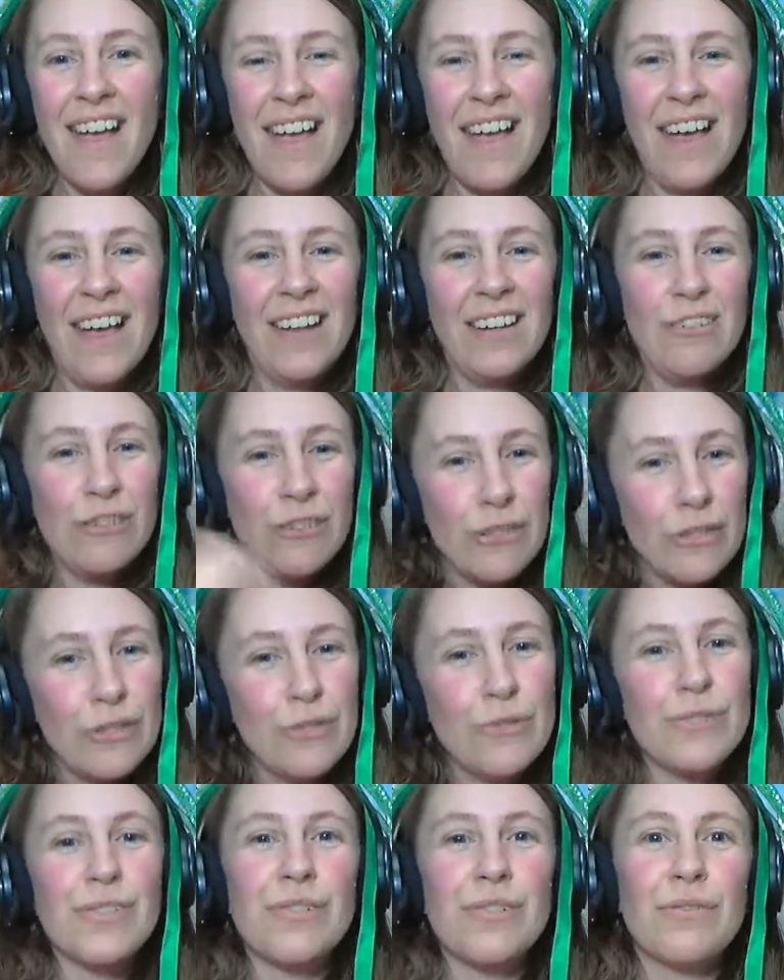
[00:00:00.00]
And
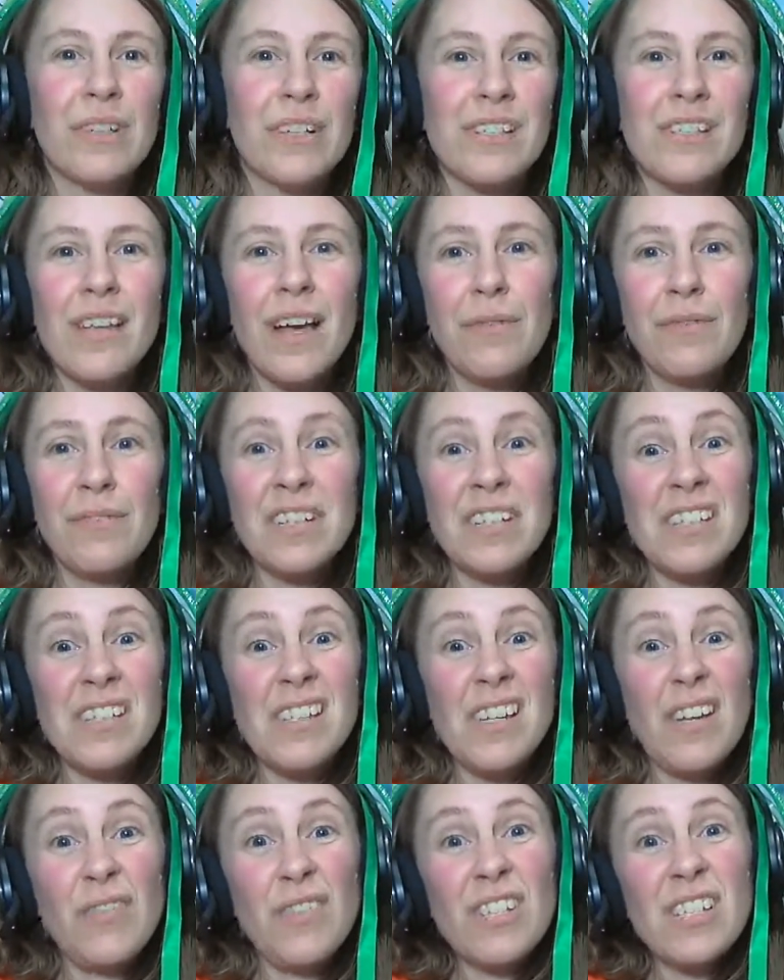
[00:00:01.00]
new students,
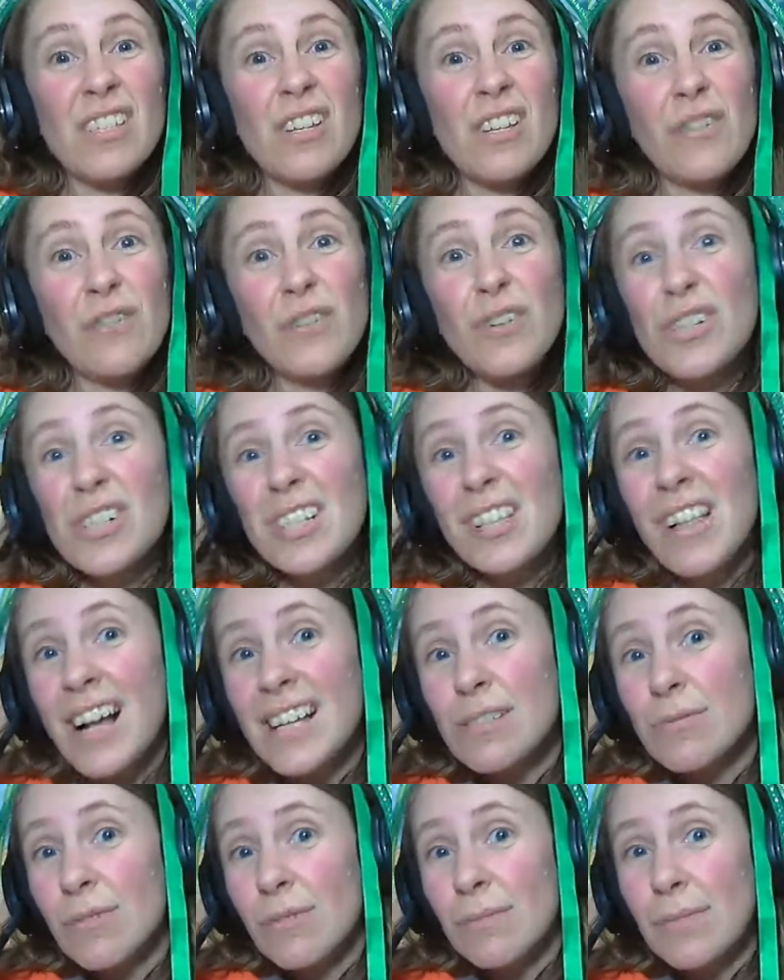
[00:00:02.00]
obviously, if it's their first
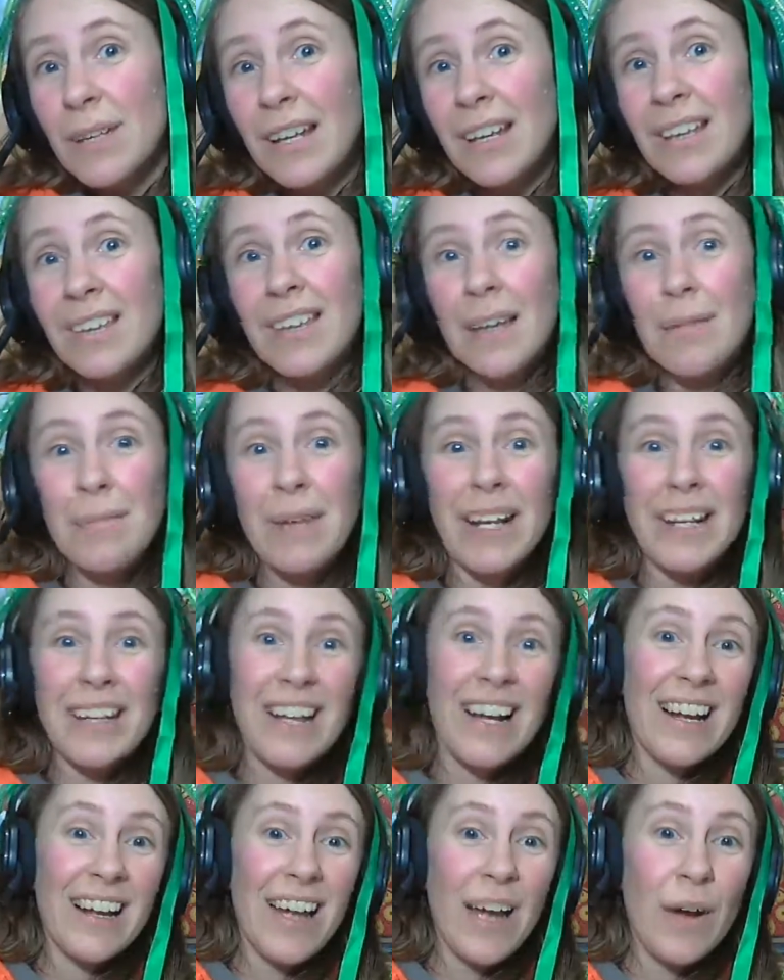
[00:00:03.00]
class with me, they might
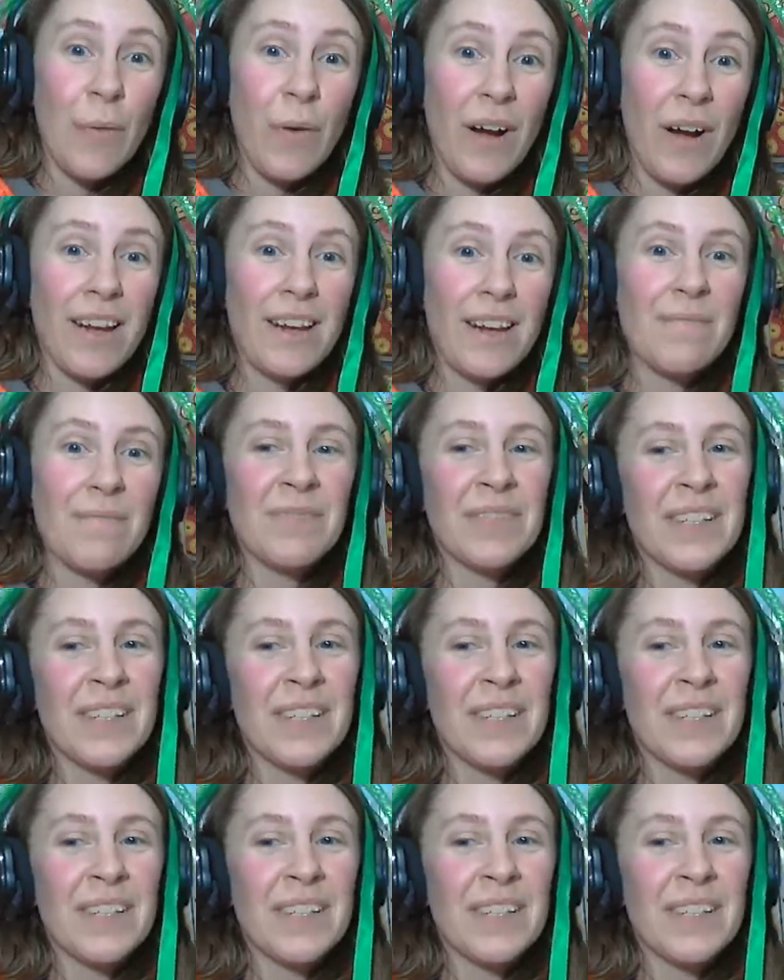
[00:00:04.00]
not get one.